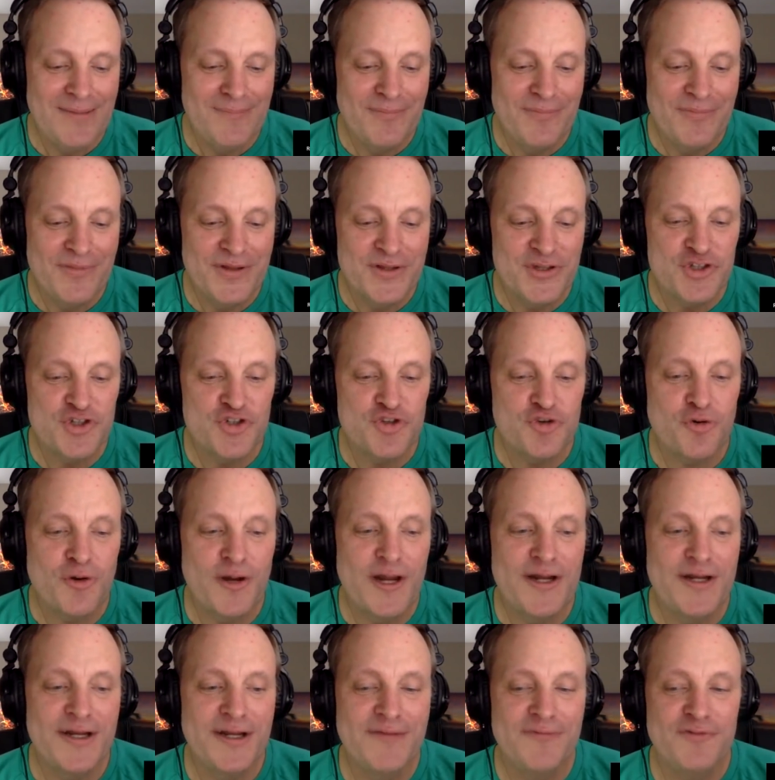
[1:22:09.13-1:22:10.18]
this
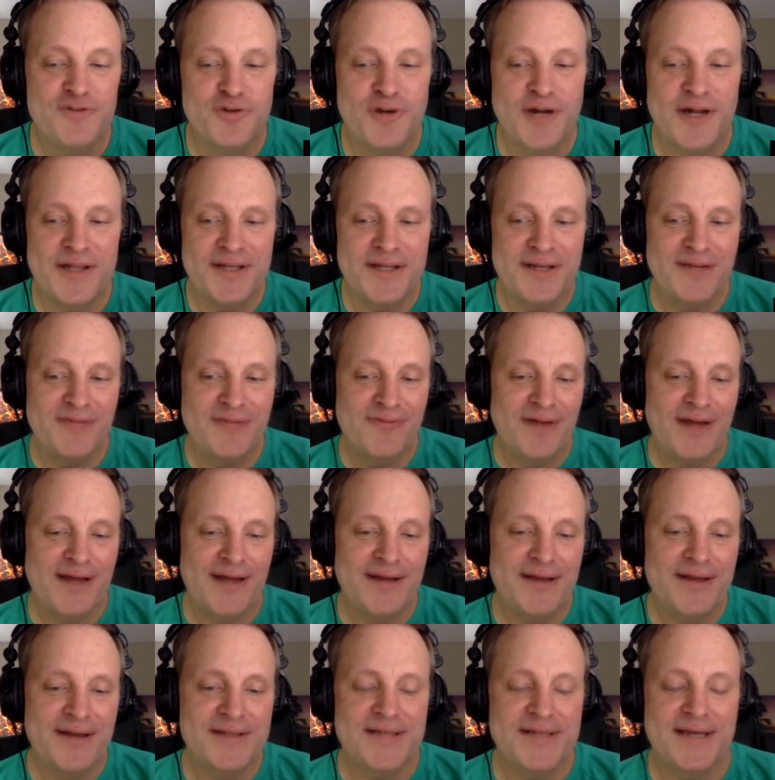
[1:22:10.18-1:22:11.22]
trend of trying to divide
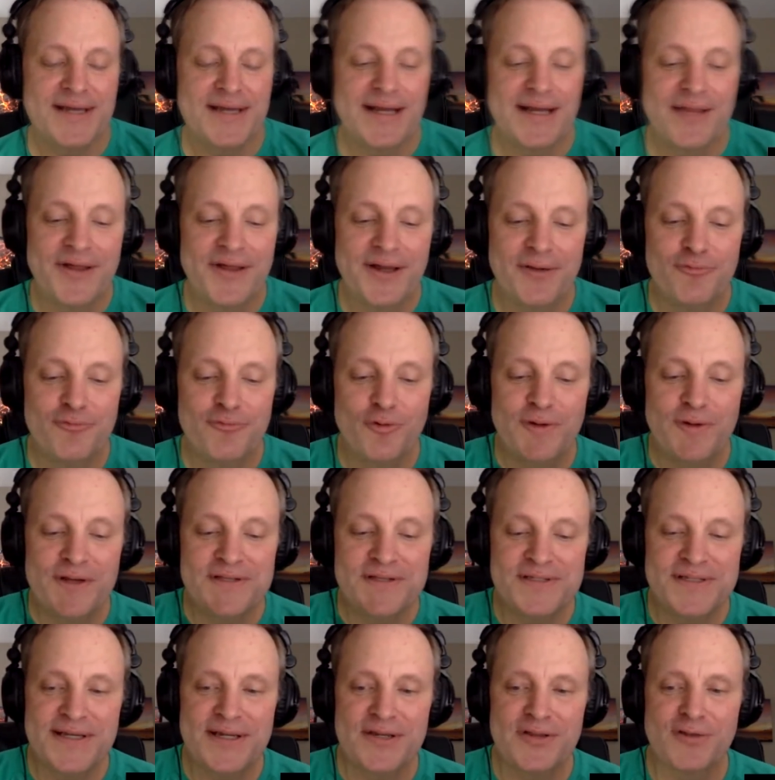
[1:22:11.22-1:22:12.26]
us. And I think what we
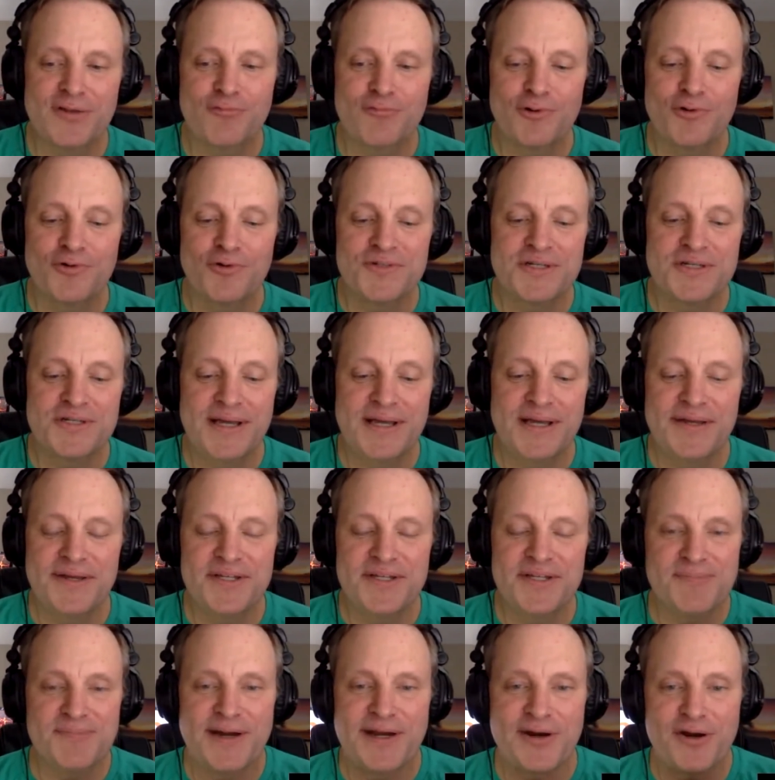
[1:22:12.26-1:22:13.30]
see in the world today,
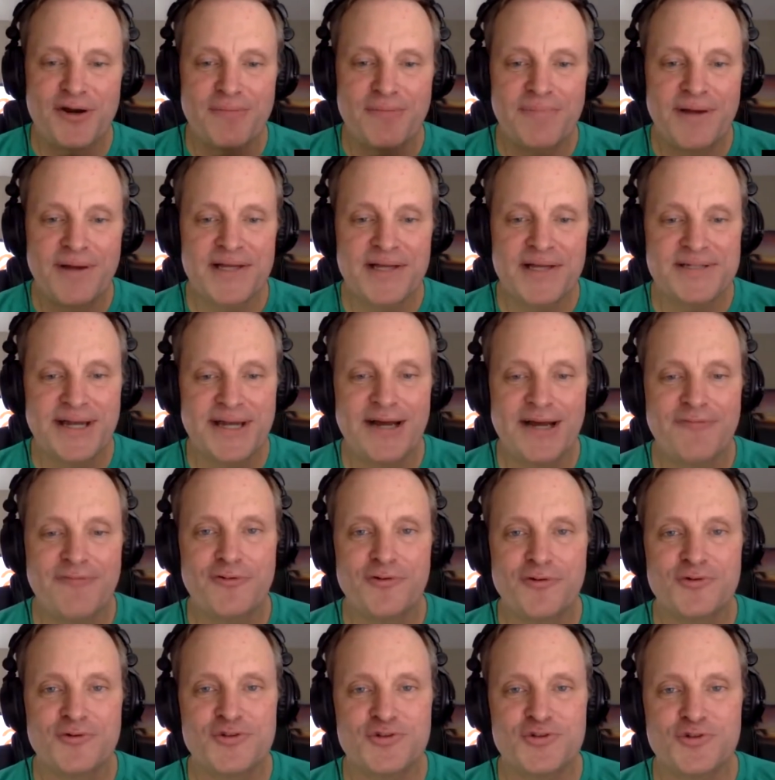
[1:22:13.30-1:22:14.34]
despite our best
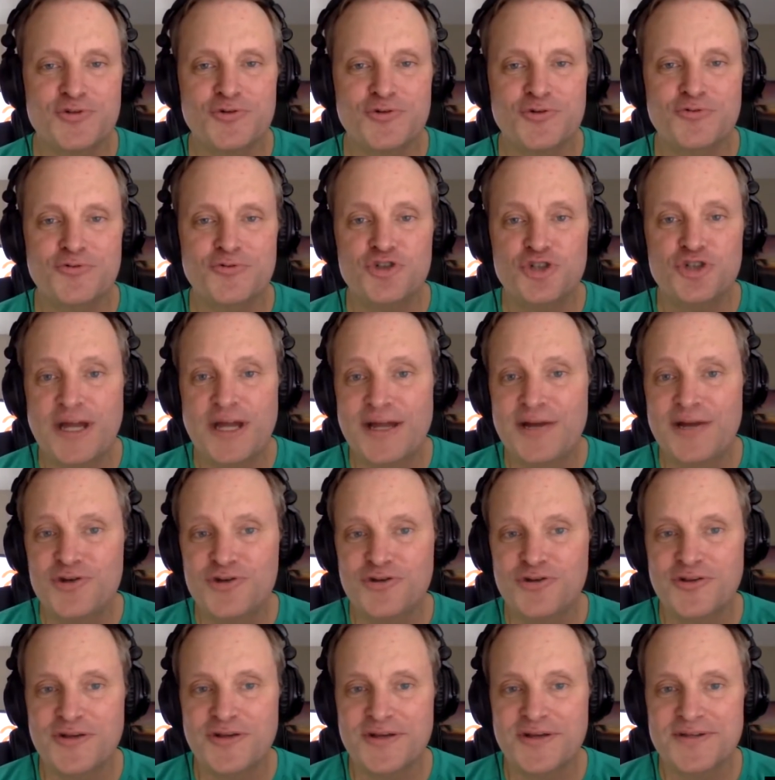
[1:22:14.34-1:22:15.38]
efforts to change
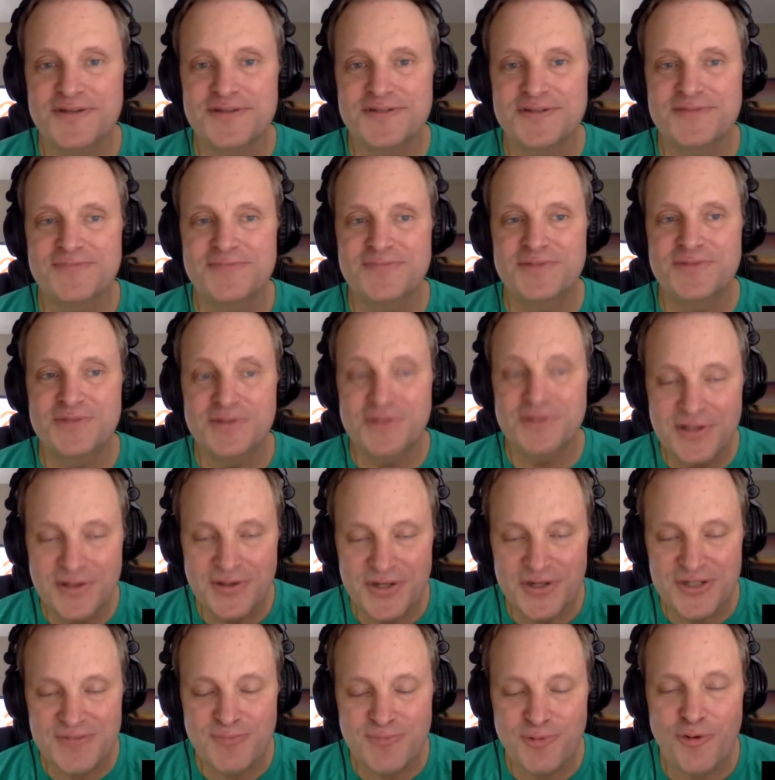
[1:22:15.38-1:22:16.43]
this to
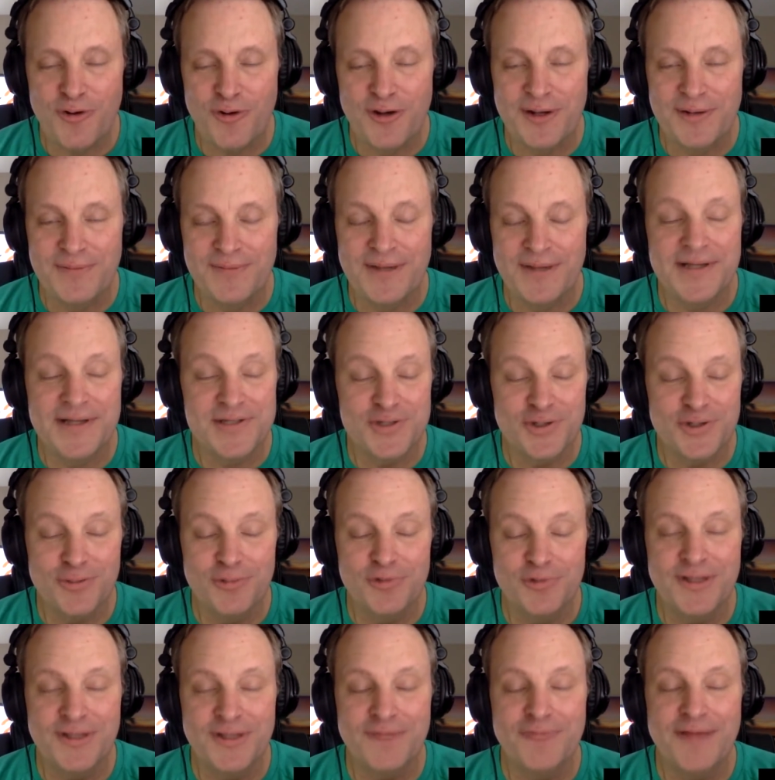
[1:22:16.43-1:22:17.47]
this point, I still
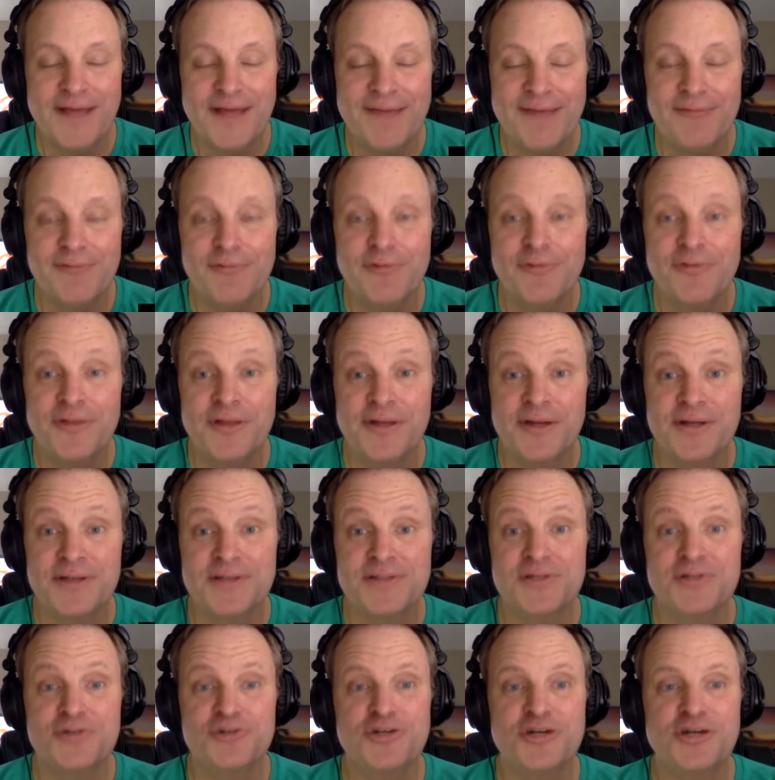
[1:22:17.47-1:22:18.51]
believe we have it within us
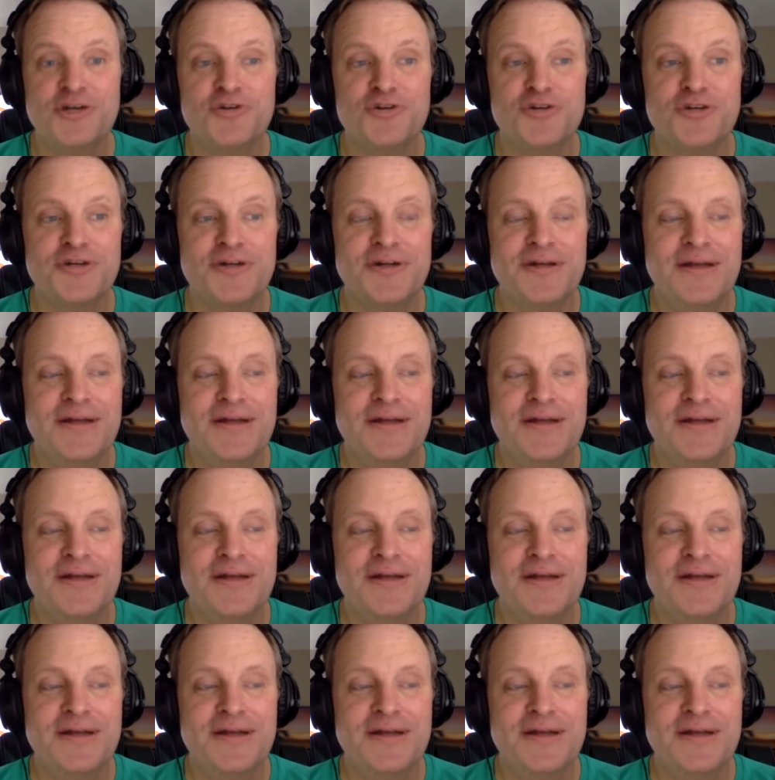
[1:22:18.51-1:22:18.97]
to change it.